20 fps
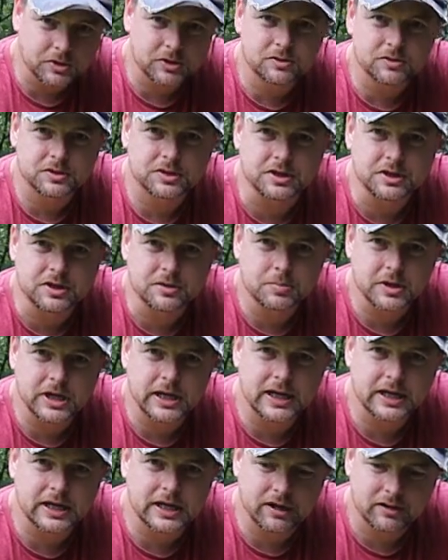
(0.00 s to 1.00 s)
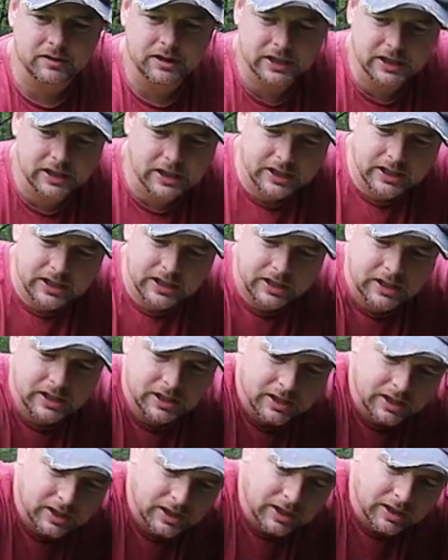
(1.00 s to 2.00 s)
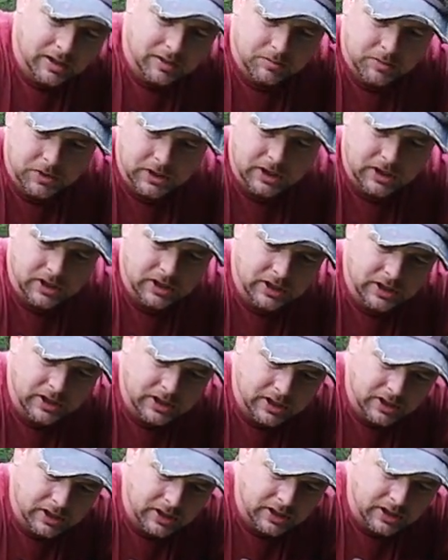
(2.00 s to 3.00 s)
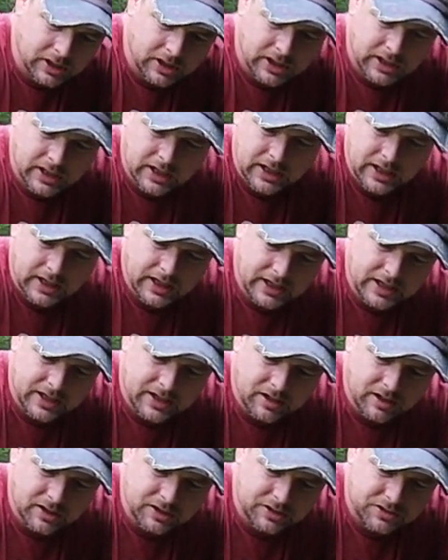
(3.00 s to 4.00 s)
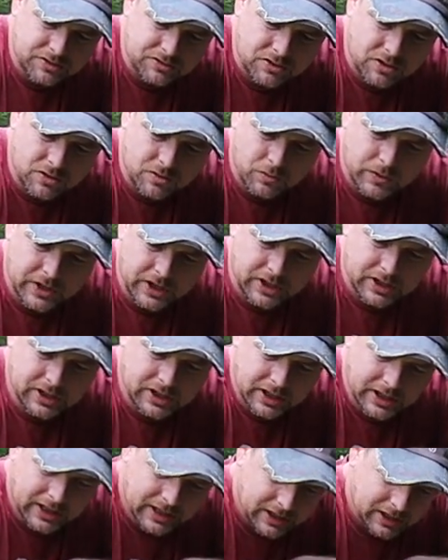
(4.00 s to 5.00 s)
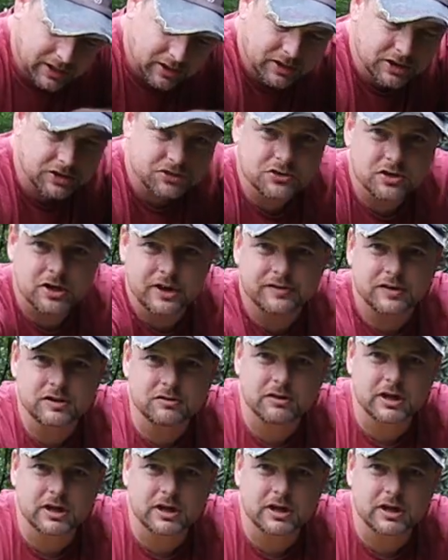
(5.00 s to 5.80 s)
boots and your bag out here, but any kind of strong wind, any kind of driving